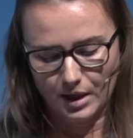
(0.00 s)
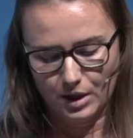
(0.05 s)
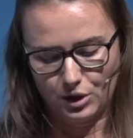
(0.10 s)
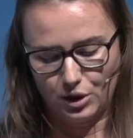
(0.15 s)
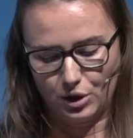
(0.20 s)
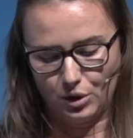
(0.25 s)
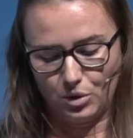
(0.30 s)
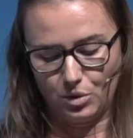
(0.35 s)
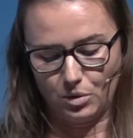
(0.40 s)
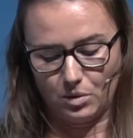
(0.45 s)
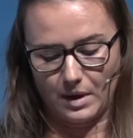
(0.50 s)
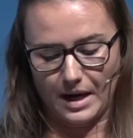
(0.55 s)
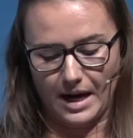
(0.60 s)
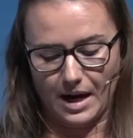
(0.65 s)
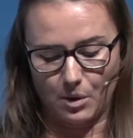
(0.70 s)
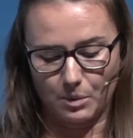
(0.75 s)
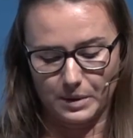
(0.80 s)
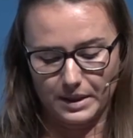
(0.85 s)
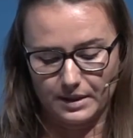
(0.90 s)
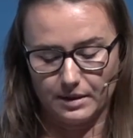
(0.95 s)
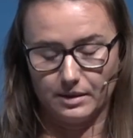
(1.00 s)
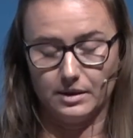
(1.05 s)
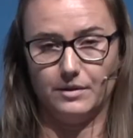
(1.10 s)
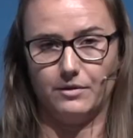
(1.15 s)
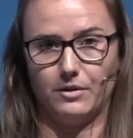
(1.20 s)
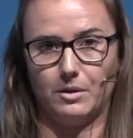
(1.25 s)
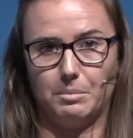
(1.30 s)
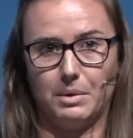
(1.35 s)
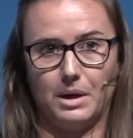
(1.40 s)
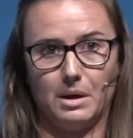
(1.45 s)
to how we
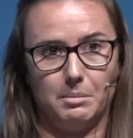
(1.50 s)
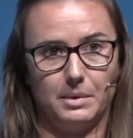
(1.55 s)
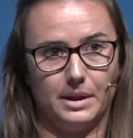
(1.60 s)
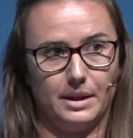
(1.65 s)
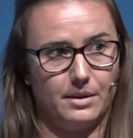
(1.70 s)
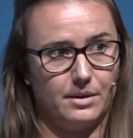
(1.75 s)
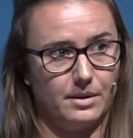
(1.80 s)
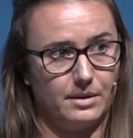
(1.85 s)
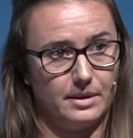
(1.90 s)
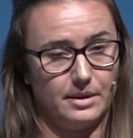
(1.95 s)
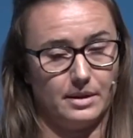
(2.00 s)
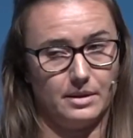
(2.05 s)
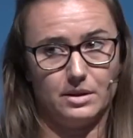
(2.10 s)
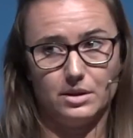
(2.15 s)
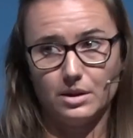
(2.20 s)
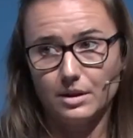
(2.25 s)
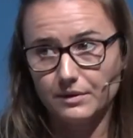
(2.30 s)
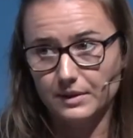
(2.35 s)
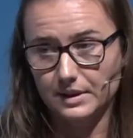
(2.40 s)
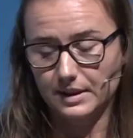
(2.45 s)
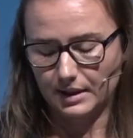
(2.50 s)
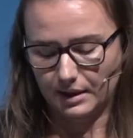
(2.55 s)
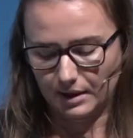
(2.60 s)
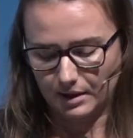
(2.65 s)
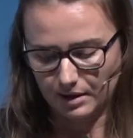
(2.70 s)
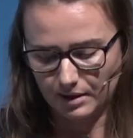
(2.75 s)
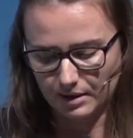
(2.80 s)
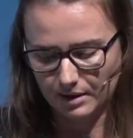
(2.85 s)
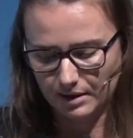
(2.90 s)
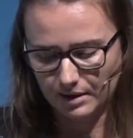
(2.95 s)
deliver public goods and
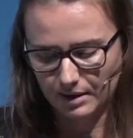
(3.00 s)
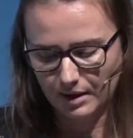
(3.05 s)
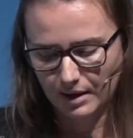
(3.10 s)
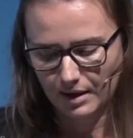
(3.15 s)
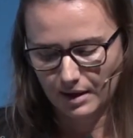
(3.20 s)
services,